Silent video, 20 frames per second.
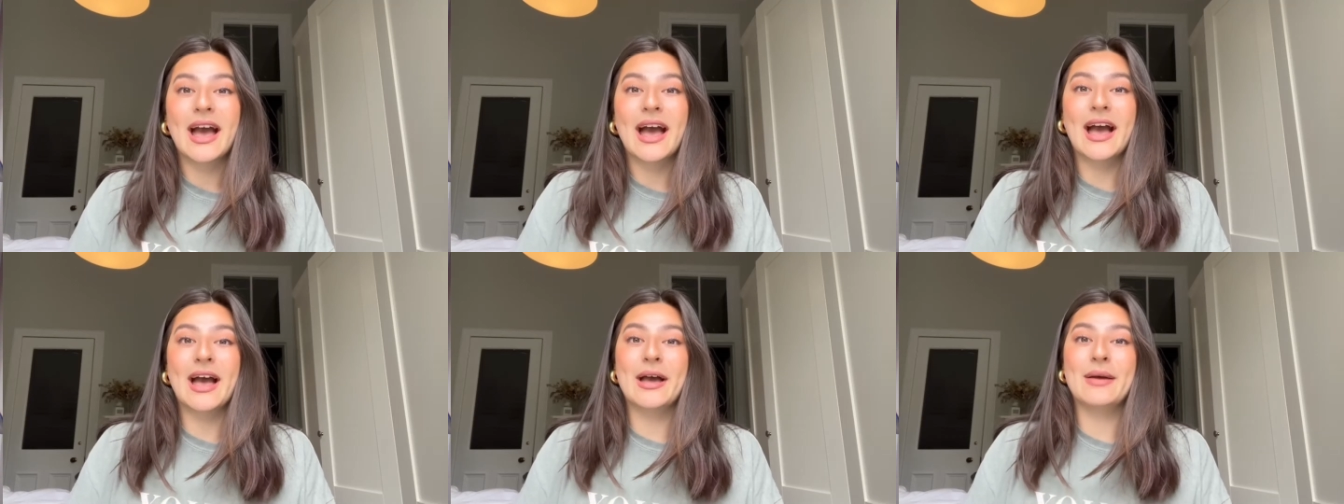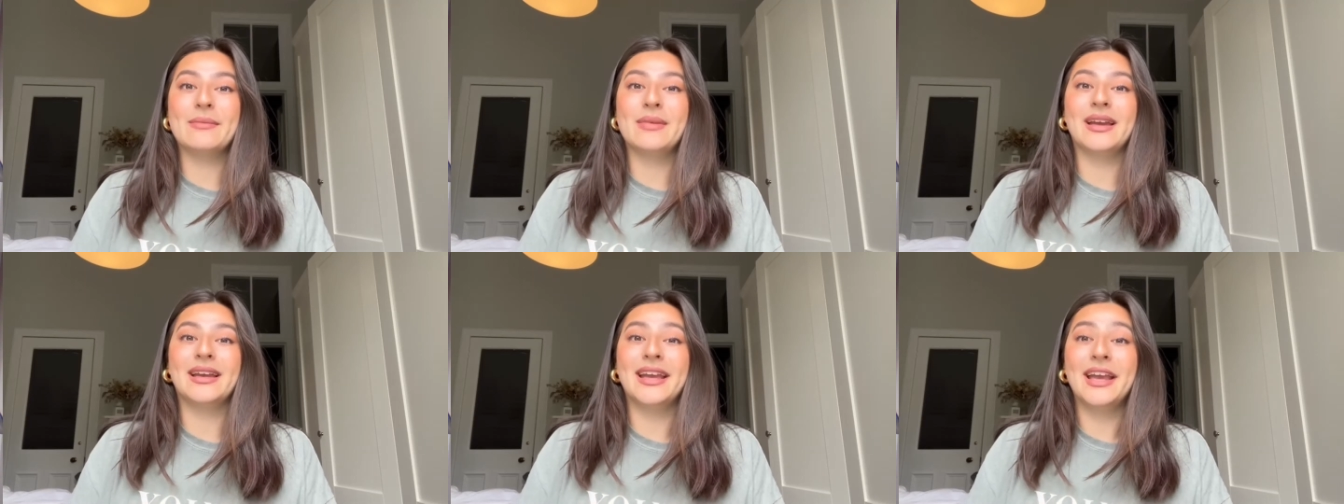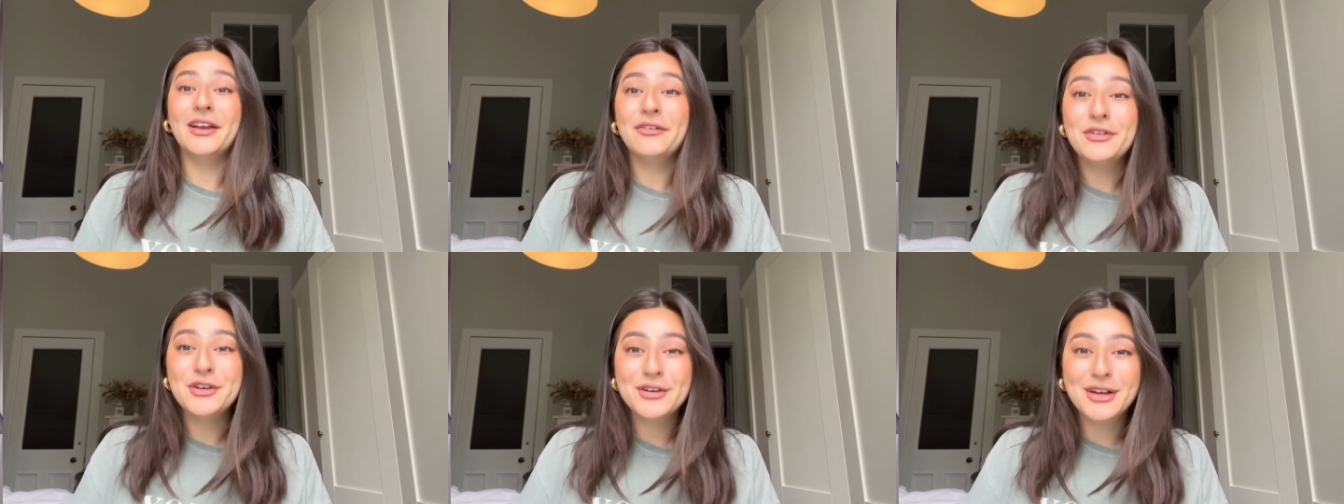um,
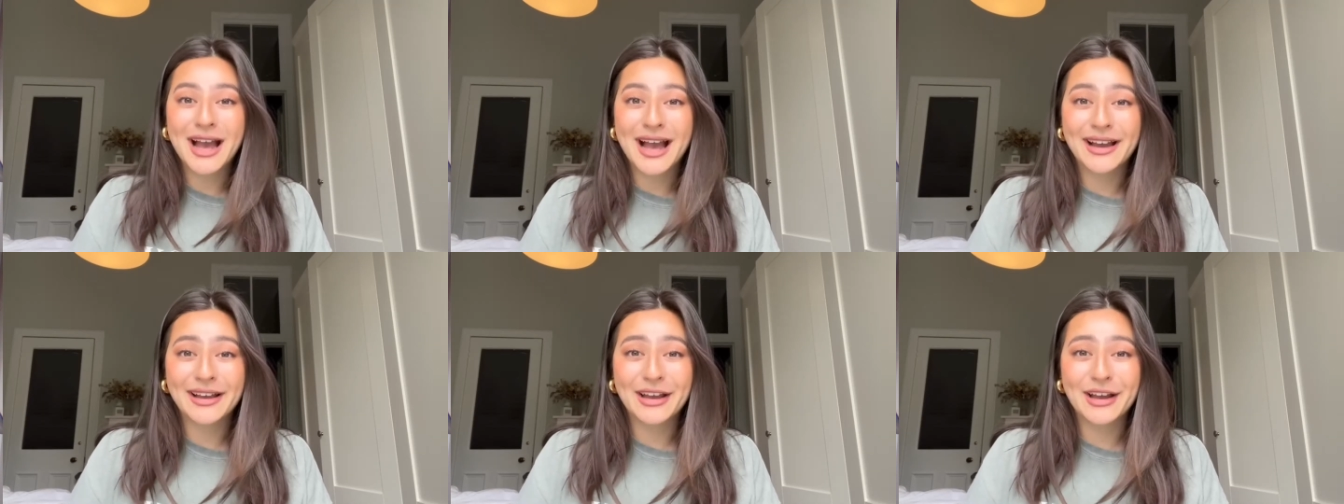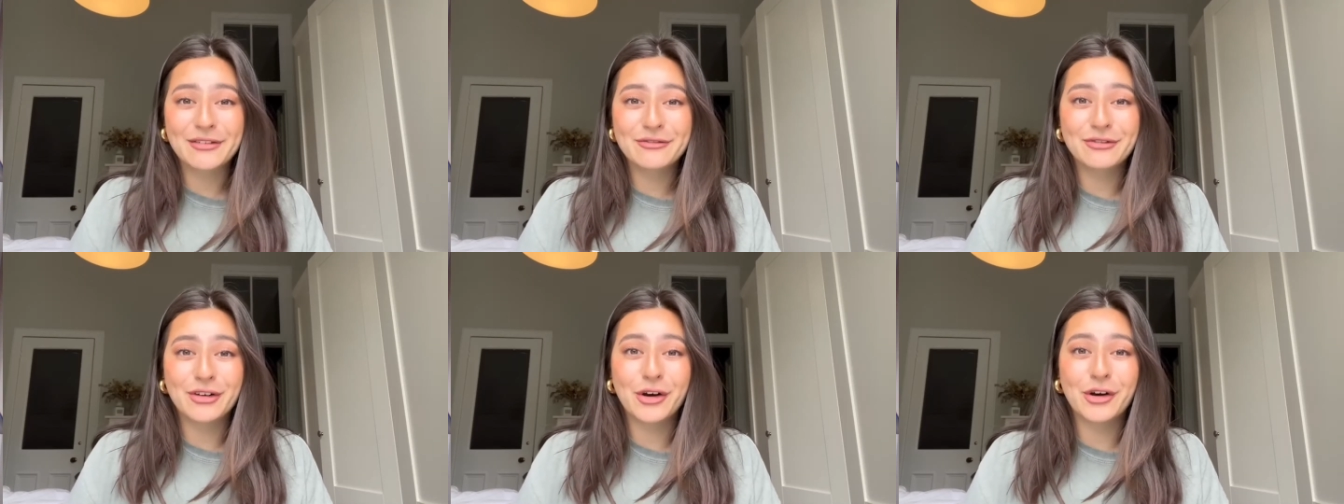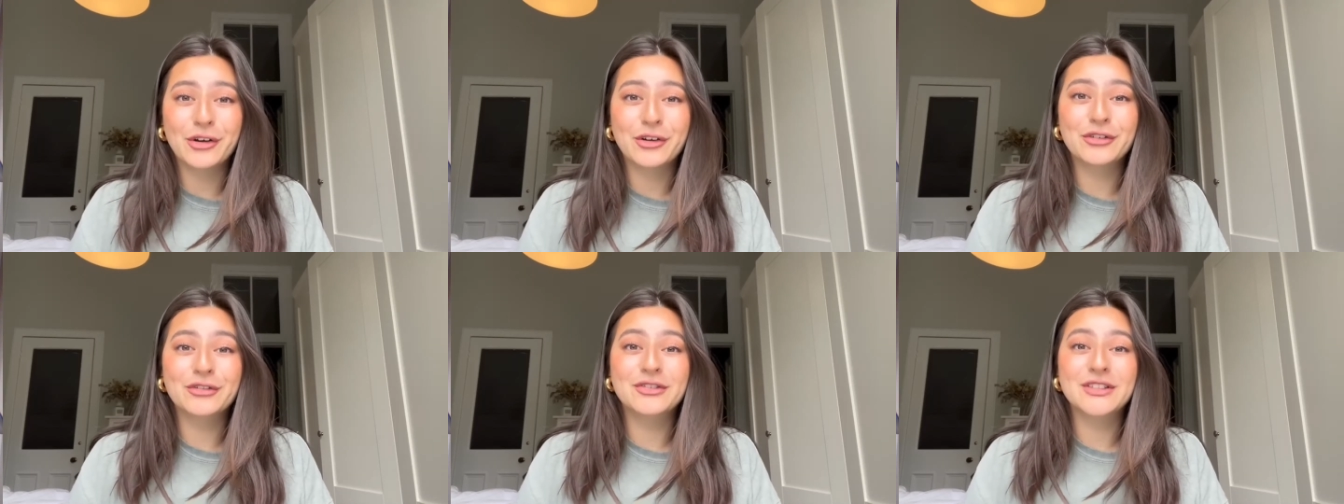if you can get
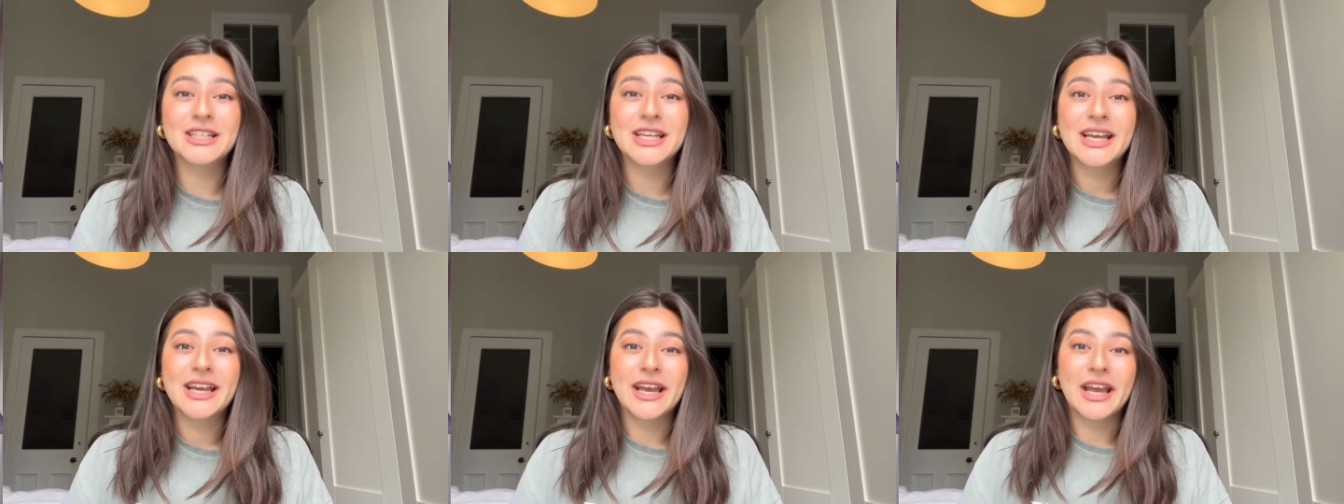involved